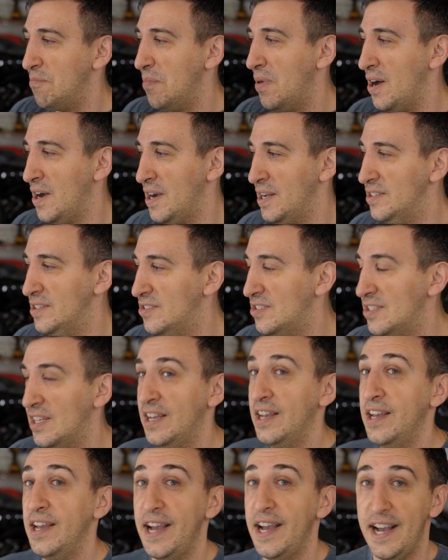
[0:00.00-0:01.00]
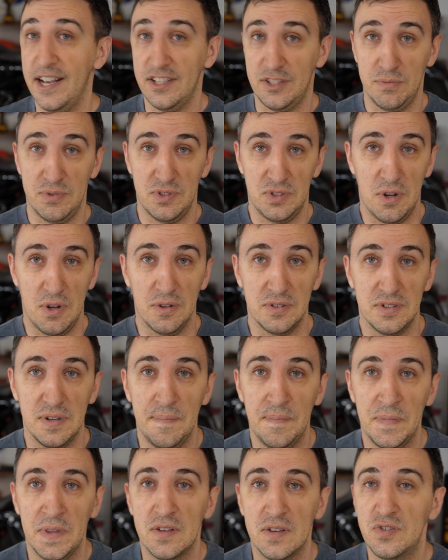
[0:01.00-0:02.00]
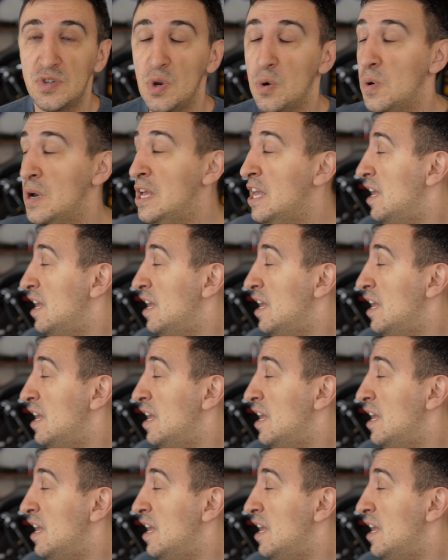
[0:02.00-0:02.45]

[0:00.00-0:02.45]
mods as a result. So